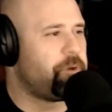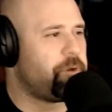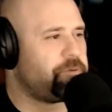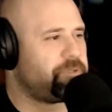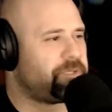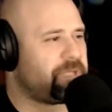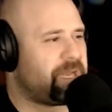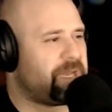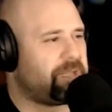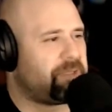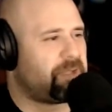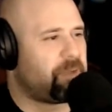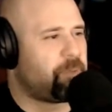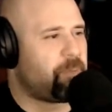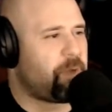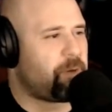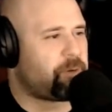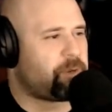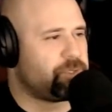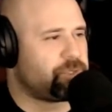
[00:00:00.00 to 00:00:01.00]
who knows
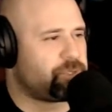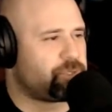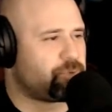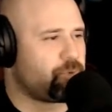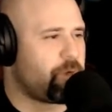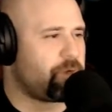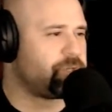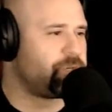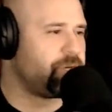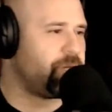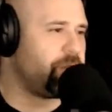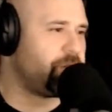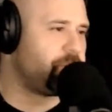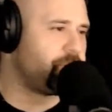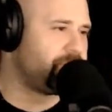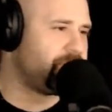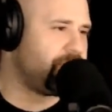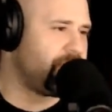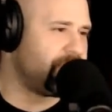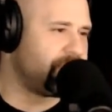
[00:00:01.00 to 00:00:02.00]
anything about construction
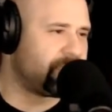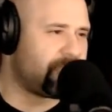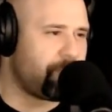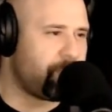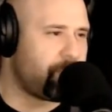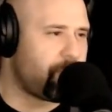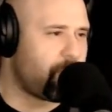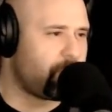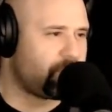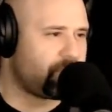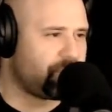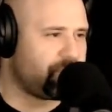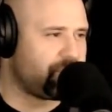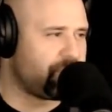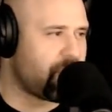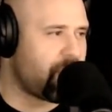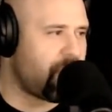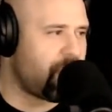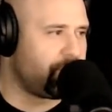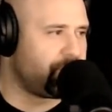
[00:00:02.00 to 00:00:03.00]
understands that most
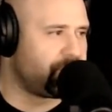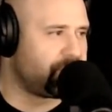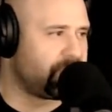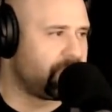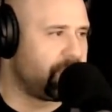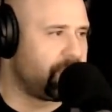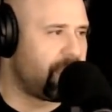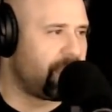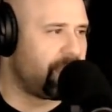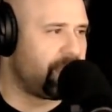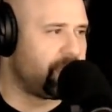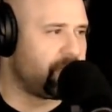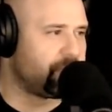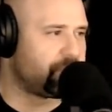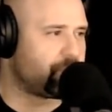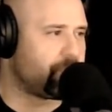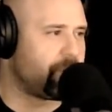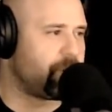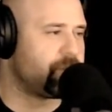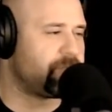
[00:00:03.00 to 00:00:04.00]
jobs in that
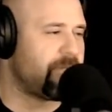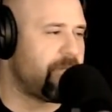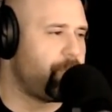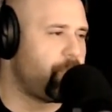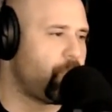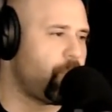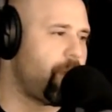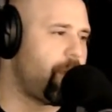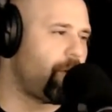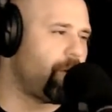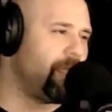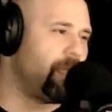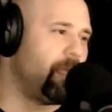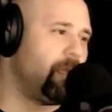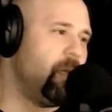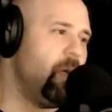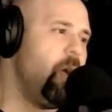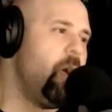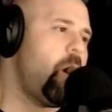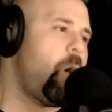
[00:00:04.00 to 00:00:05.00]
industry are
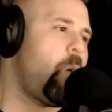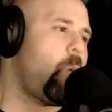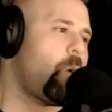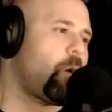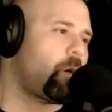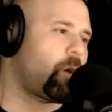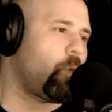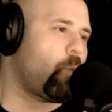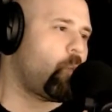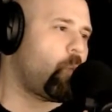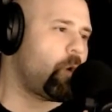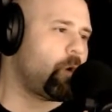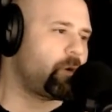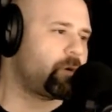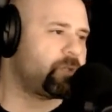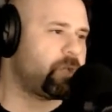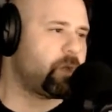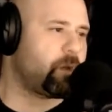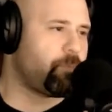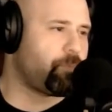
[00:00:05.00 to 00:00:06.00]
temporary. A worker
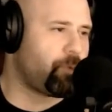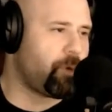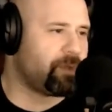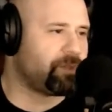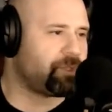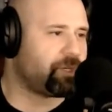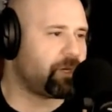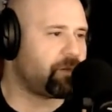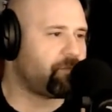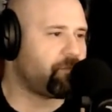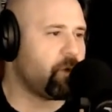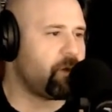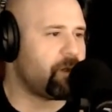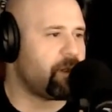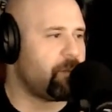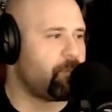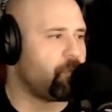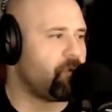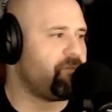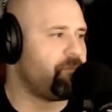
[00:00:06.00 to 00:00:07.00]
works on a project for
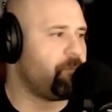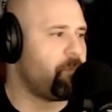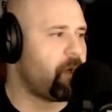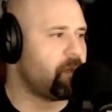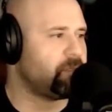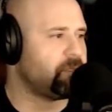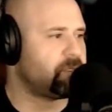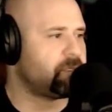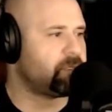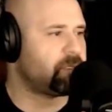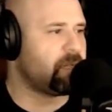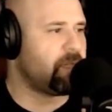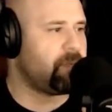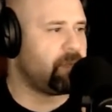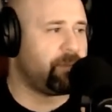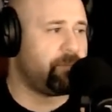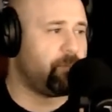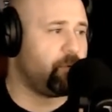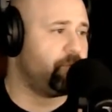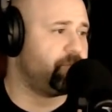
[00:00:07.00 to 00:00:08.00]
a number of months,
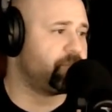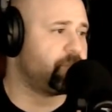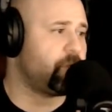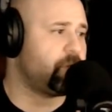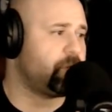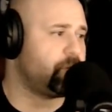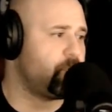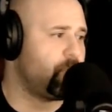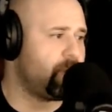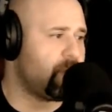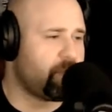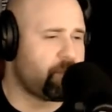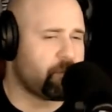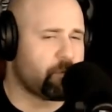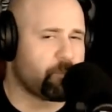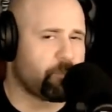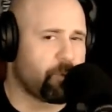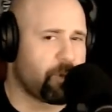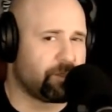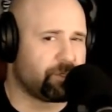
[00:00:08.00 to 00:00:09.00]
and then he moves on to
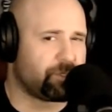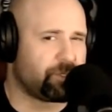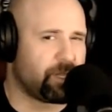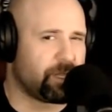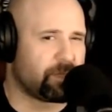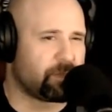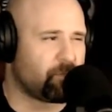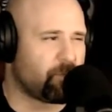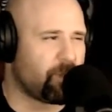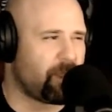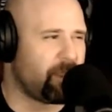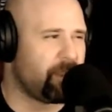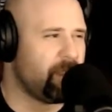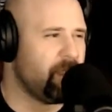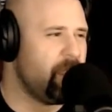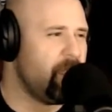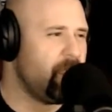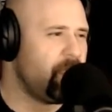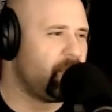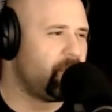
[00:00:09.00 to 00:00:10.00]
another project,
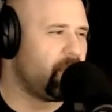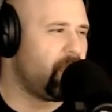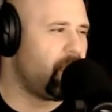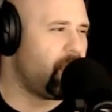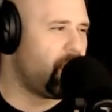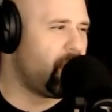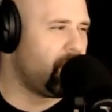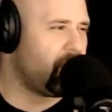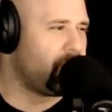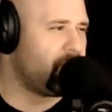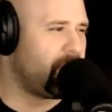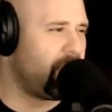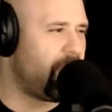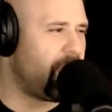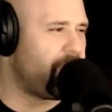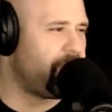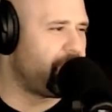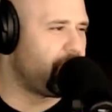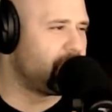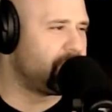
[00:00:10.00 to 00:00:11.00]
right?
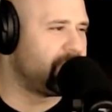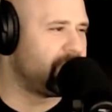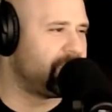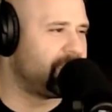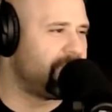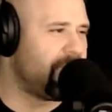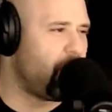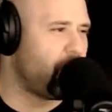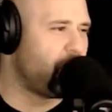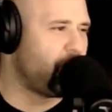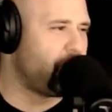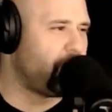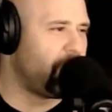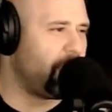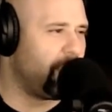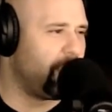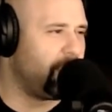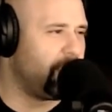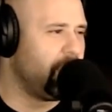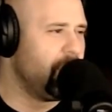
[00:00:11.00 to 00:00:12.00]
The effort to
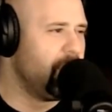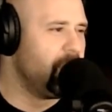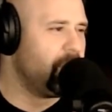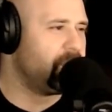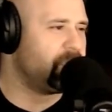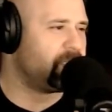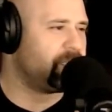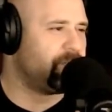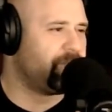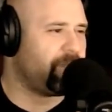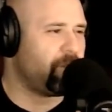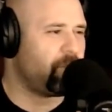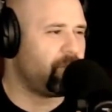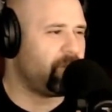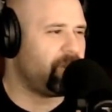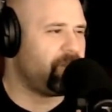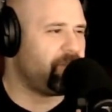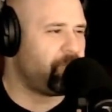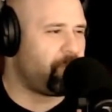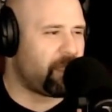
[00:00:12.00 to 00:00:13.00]
downplay the
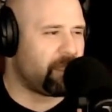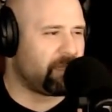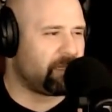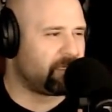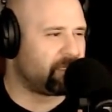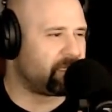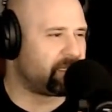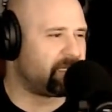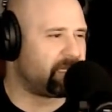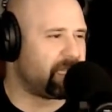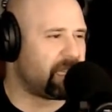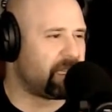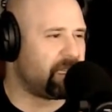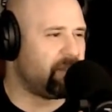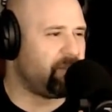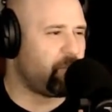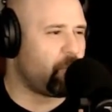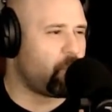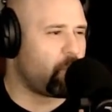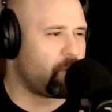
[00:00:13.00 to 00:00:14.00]
severity of Biden's
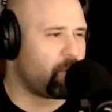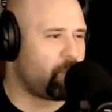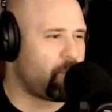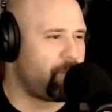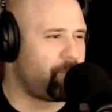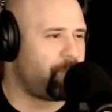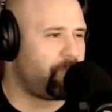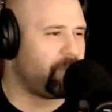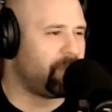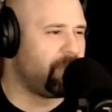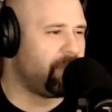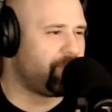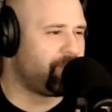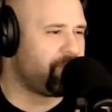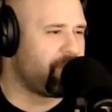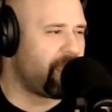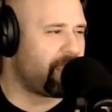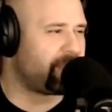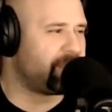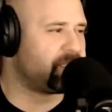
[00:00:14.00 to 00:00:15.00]
executive order by
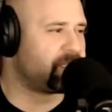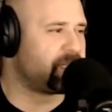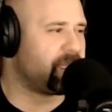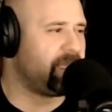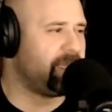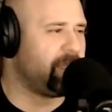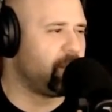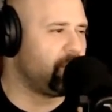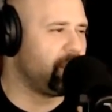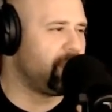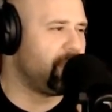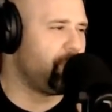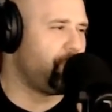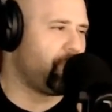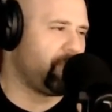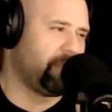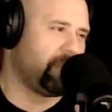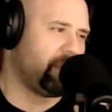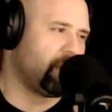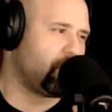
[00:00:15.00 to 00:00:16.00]
PolitiFact is clearly a
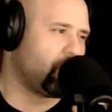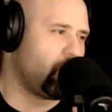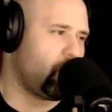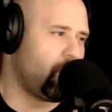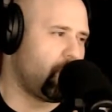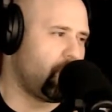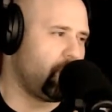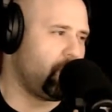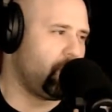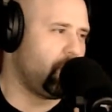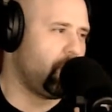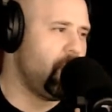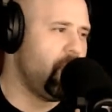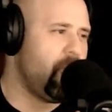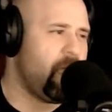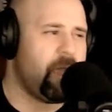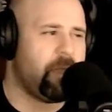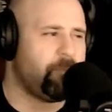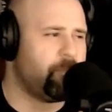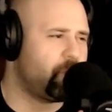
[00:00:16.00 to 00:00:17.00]
political one,
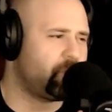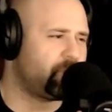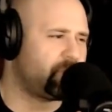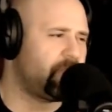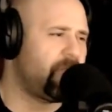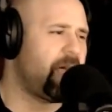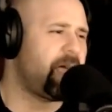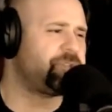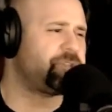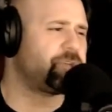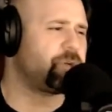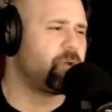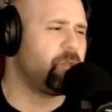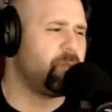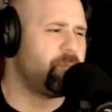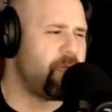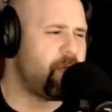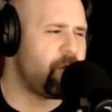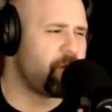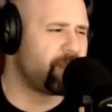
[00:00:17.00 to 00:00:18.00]
and most
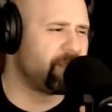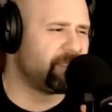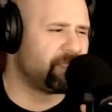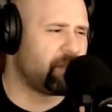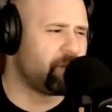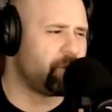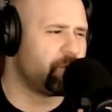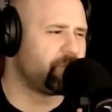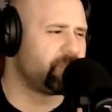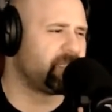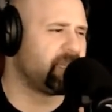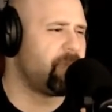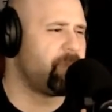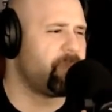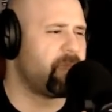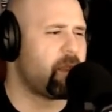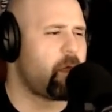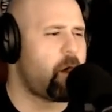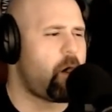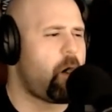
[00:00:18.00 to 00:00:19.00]
logical Americans
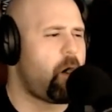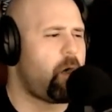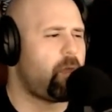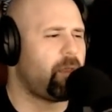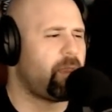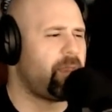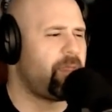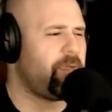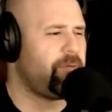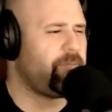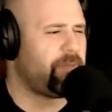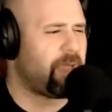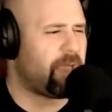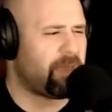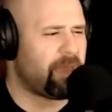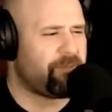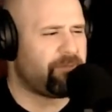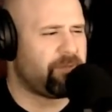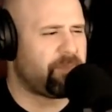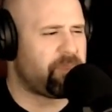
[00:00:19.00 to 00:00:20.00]
understand that all of
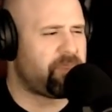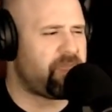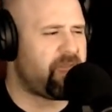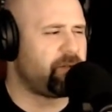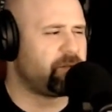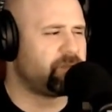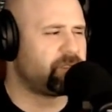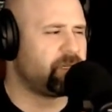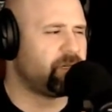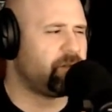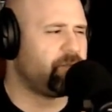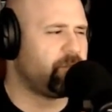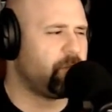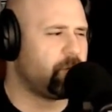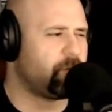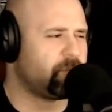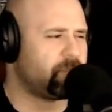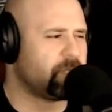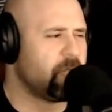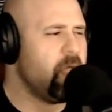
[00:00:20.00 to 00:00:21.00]
11,000
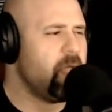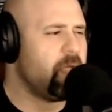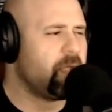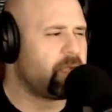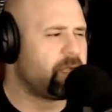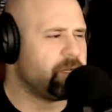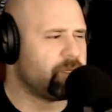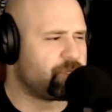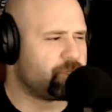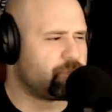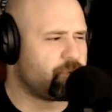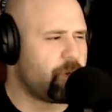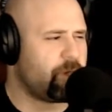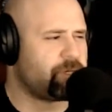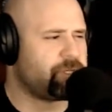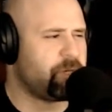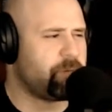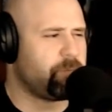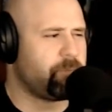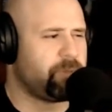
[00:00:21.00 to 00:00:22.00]
of those
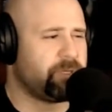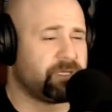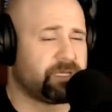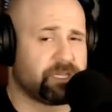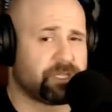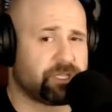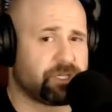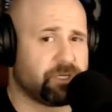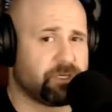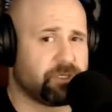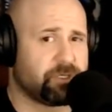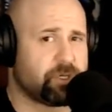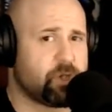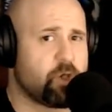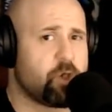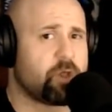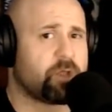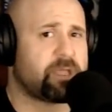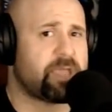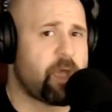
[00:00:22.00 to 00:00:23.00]
construction
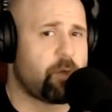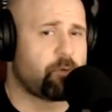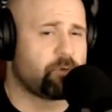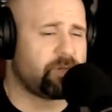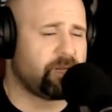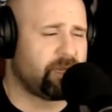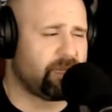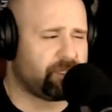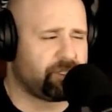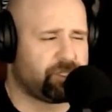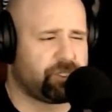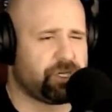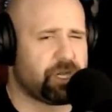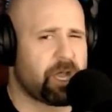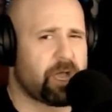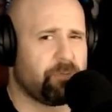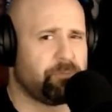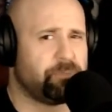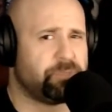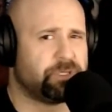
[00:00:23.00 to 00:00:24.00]
positions counted as
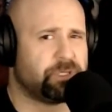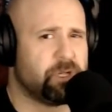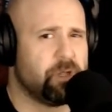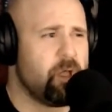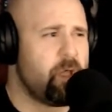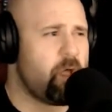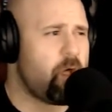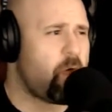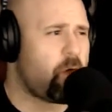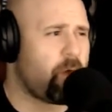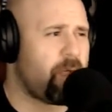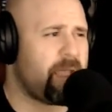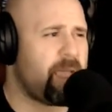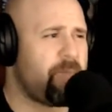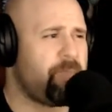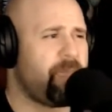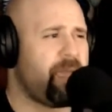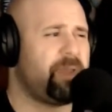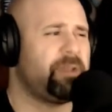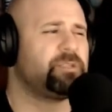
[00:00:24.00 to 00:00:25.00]
jobs. All
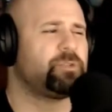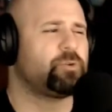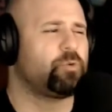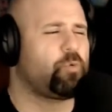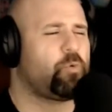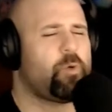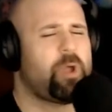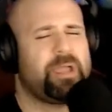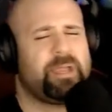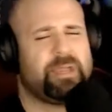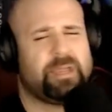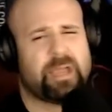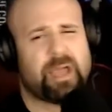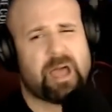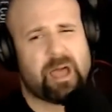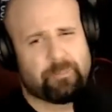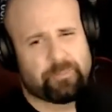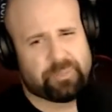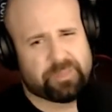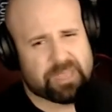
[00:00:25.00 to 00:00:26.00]
right. And that is right
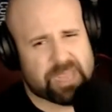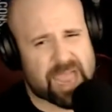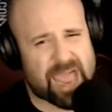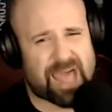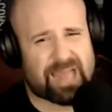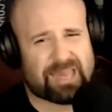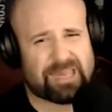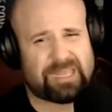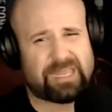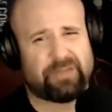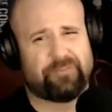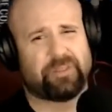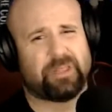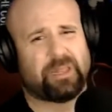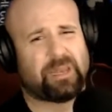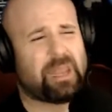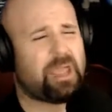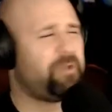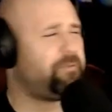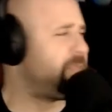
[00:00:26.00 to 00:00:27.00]
up the alley
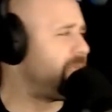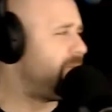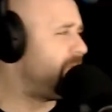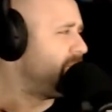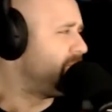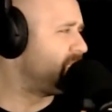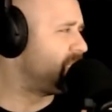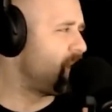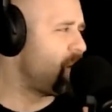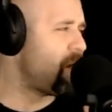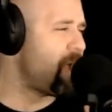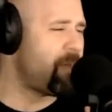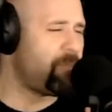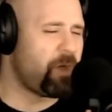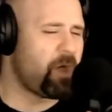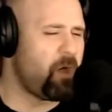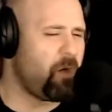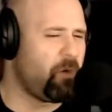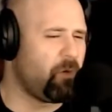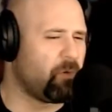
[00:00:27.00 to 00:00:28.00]
of the left. That is
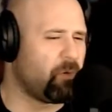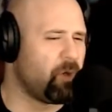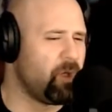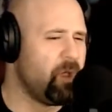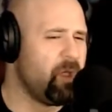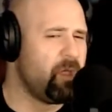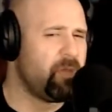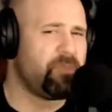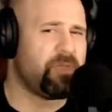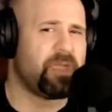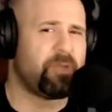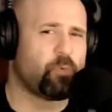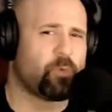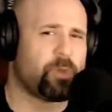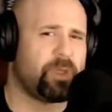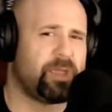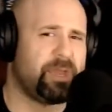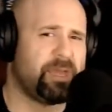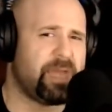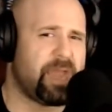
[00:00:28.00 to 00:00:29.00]
their MO. They
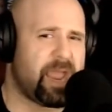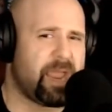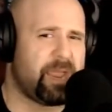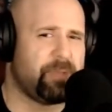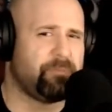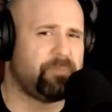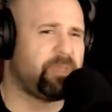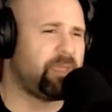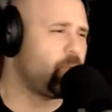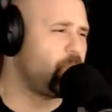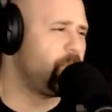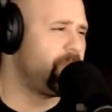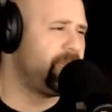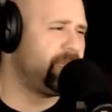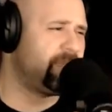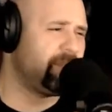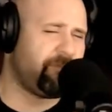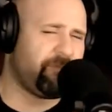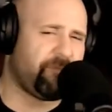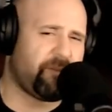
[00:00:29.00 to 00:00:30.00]
rename, they
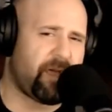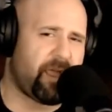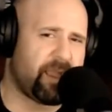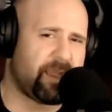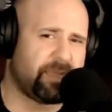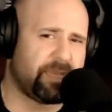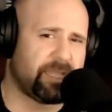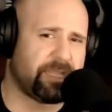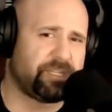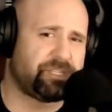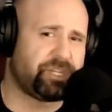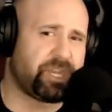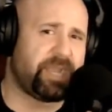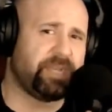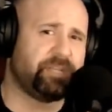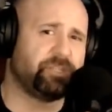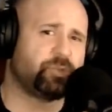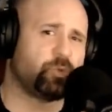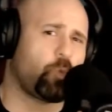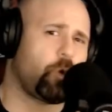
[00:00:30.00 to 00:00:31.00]
redefine, they
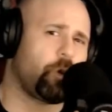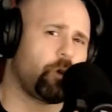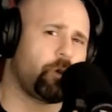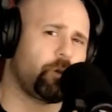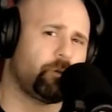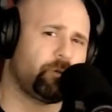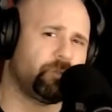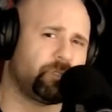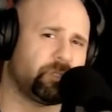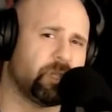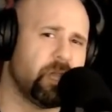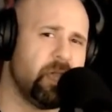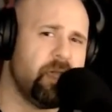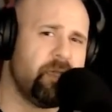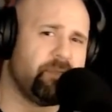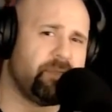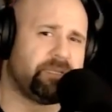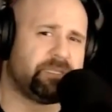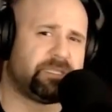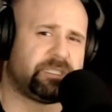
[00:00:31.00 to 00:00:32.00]
change words,
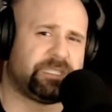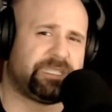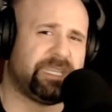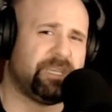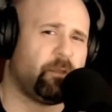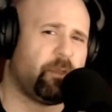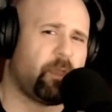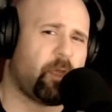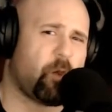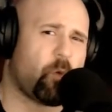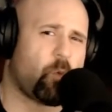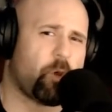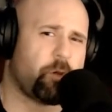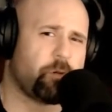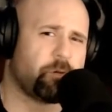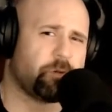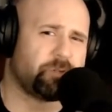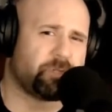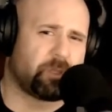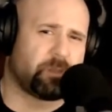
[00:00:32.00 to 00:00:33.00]
they steal our
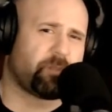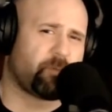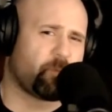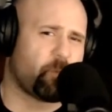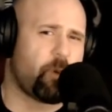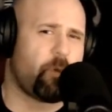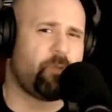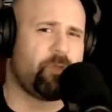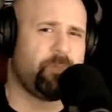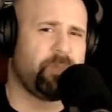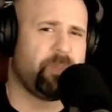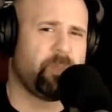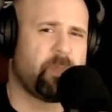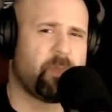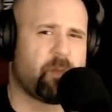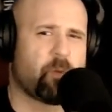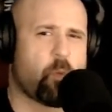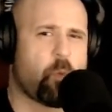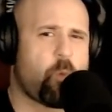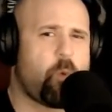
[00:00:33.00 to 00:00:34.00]
words and throw them
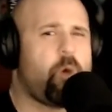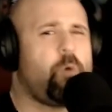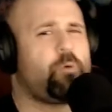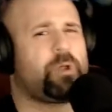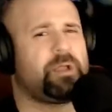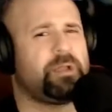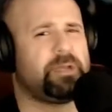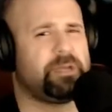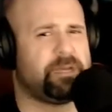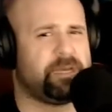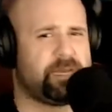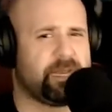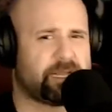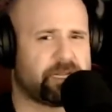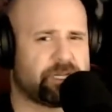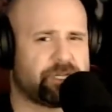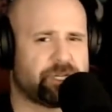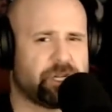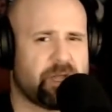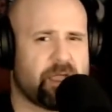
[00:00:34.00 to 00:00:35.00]
in their woke
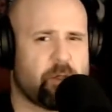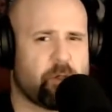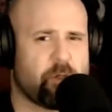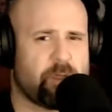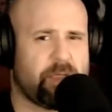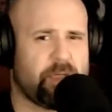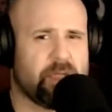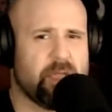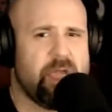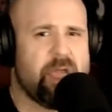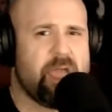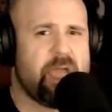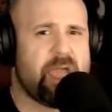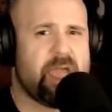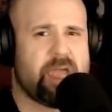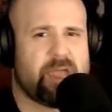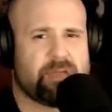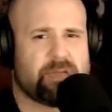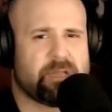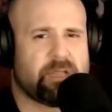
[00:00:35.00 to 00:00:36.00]
dictionary
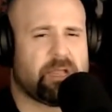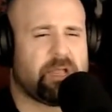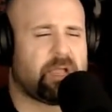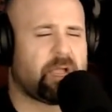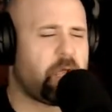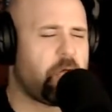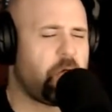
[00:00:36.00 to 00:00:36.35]
and